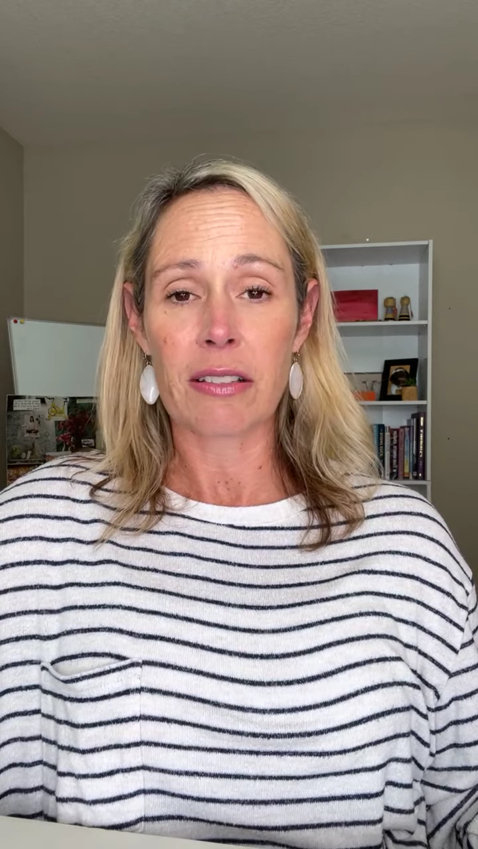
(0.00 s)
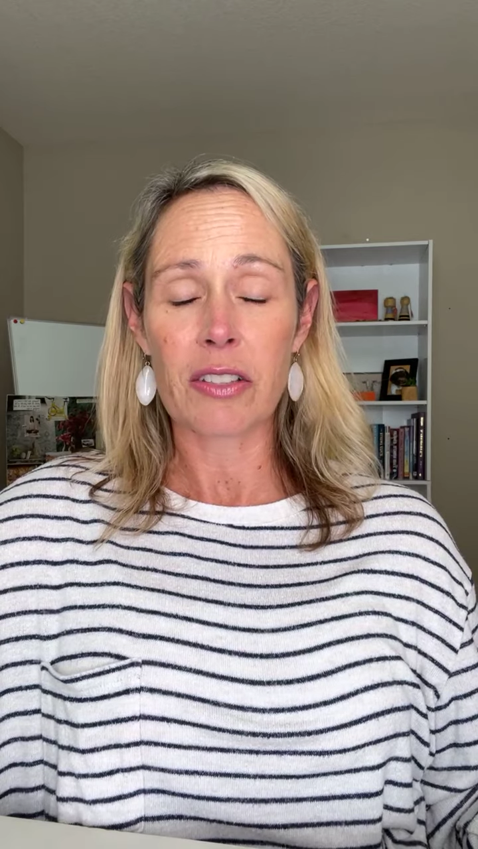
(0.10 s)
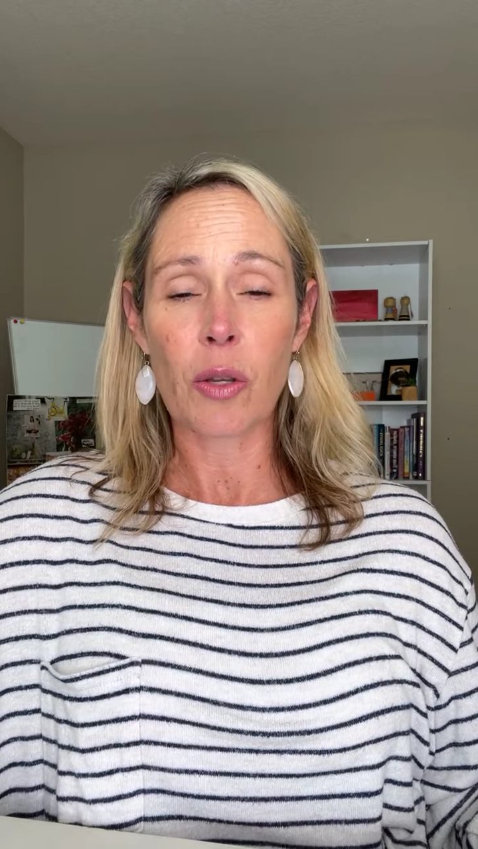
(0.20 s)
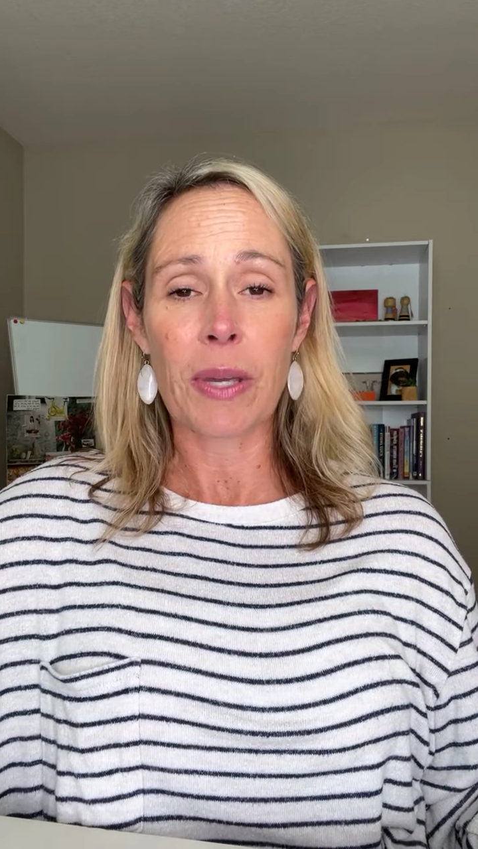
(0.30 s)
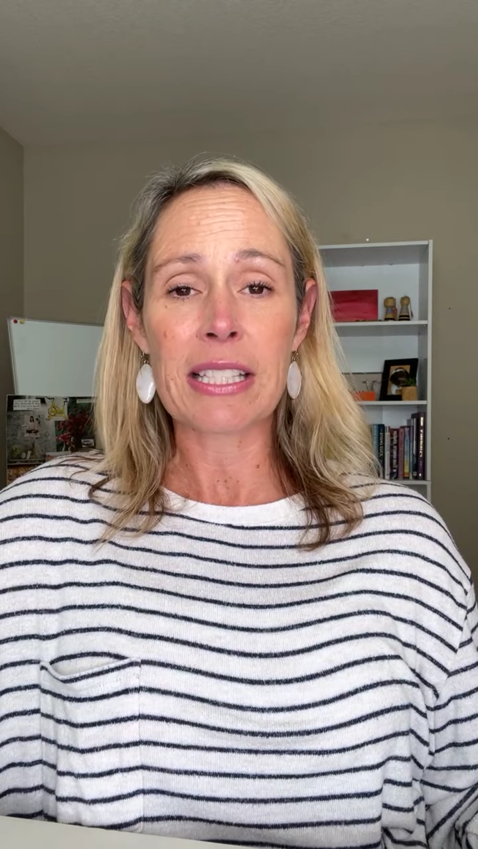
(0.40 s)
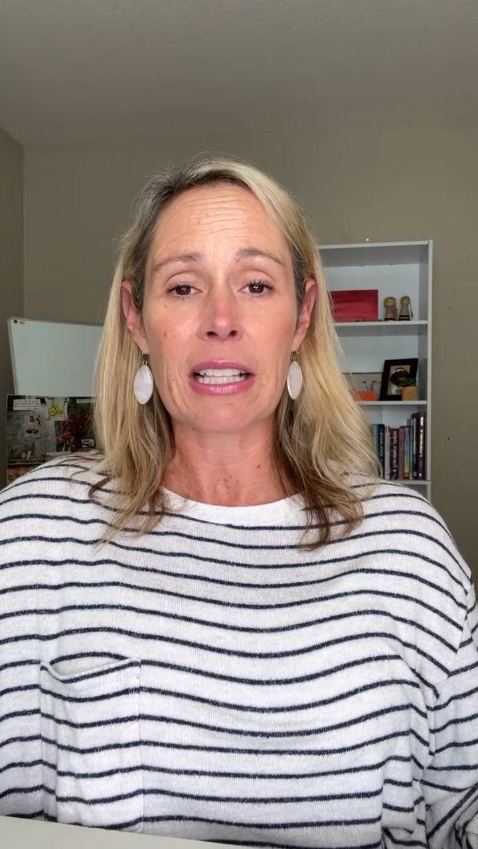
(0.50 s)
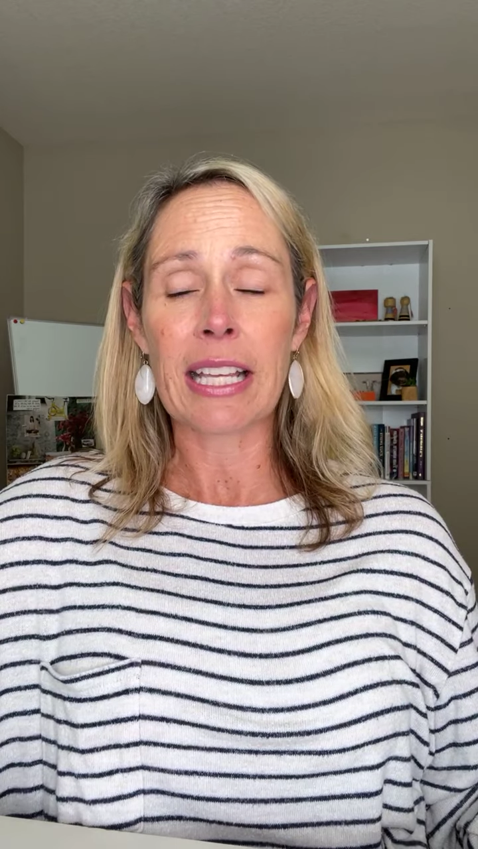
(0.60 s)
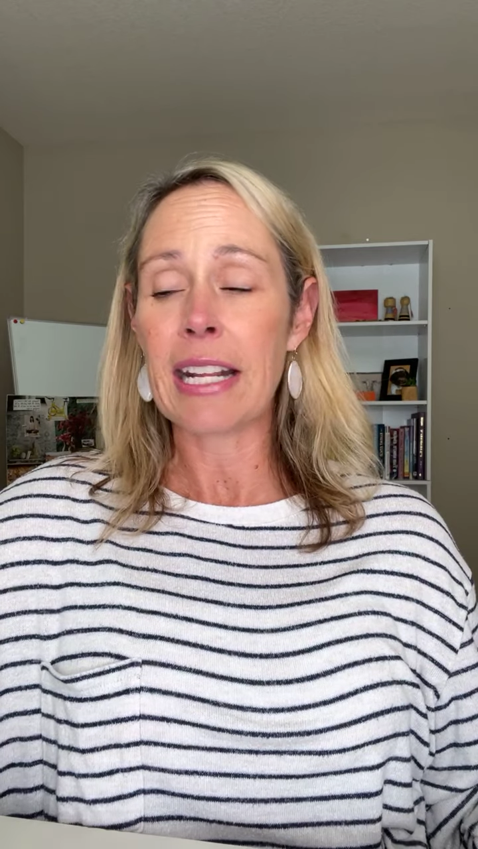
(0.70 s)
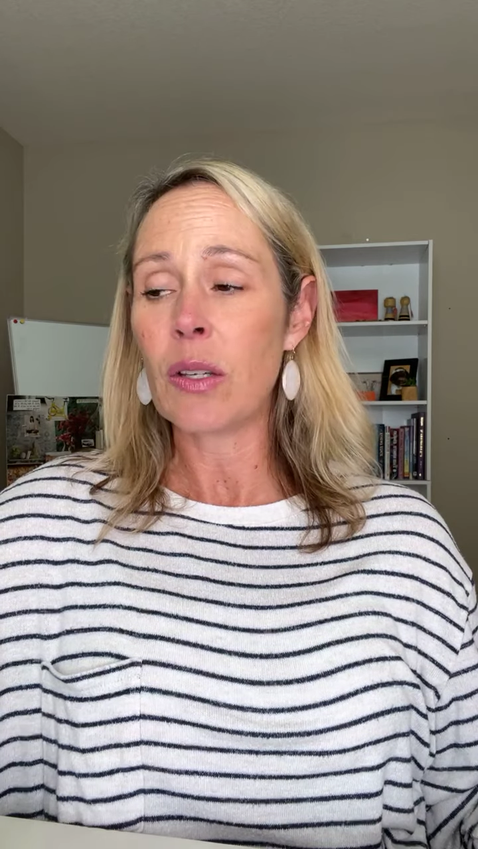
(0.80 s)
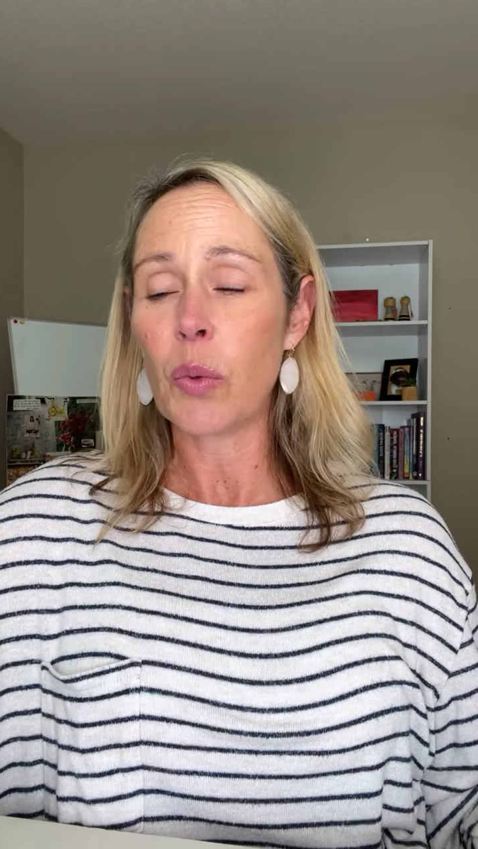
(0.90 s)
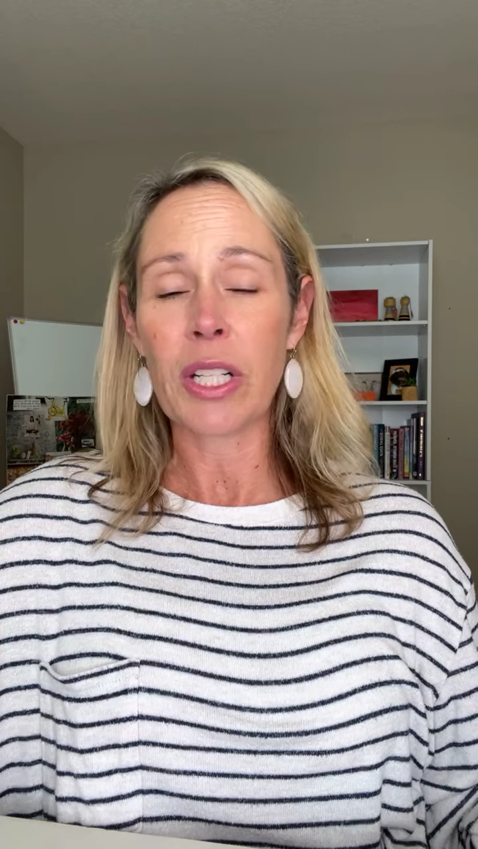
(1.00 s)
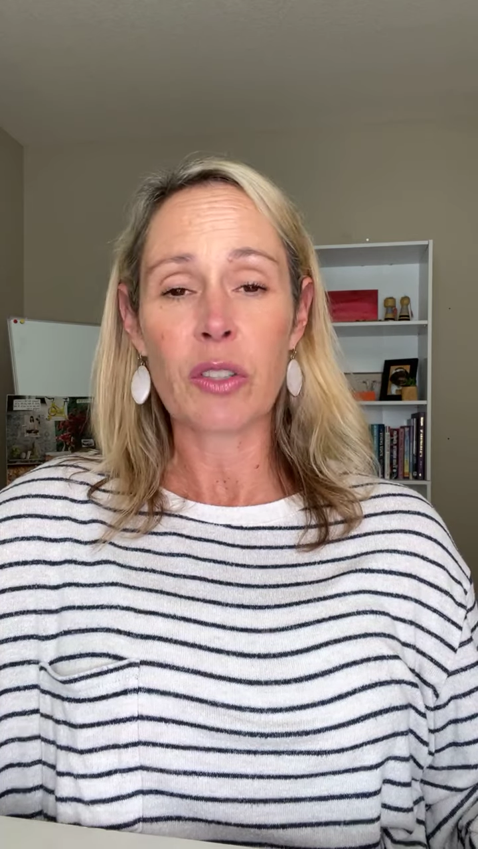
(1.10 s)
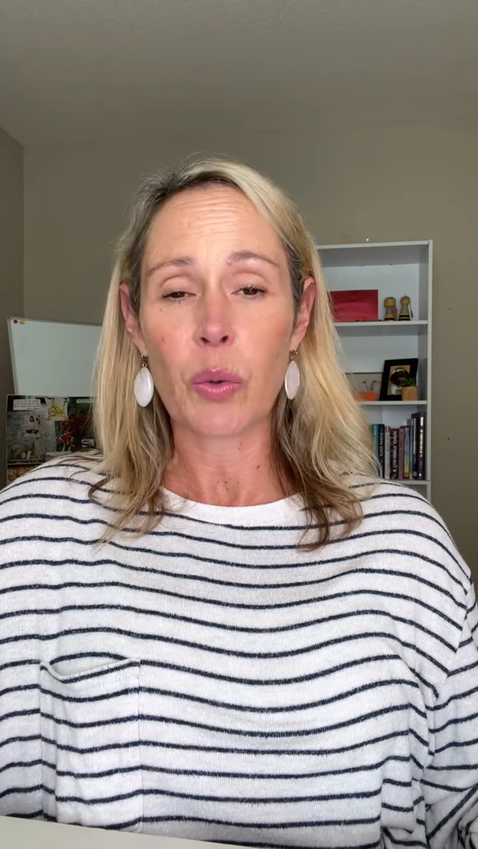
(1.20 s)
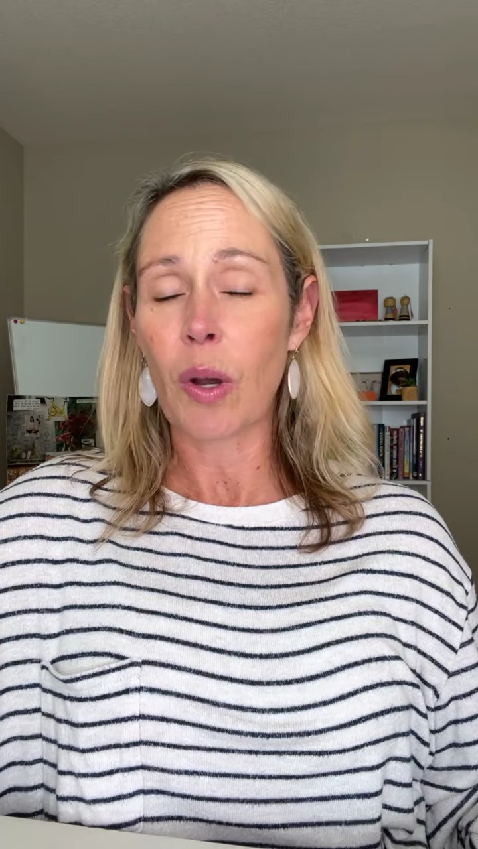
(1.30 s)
So basically anyone who